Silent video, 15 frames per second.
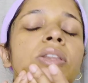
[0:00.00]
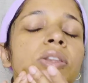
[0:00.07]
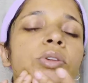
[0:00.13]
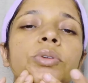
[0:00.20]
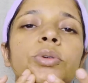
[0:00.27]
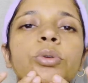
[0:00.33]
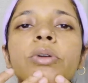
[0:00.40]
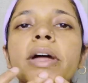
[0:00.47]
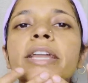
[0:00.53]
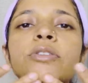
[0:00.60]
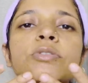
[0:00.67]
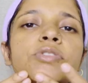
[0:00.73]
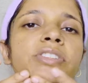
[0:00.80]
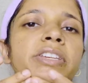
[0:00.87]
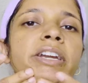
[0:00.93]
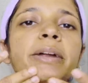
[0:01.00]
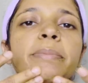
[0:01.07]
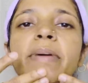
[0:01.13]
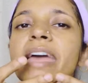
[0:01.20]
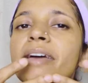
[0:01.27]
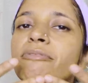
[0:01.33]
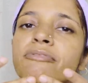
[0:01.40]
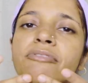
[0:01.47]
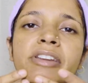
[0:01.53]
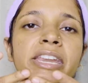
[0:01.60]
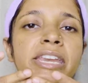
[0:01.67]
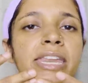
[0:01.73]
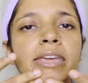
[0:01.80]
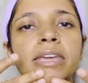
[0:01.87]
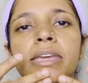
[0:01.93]
Don't try to scrub every
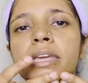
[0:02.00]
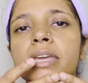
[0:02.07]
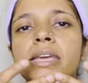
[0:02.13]
day.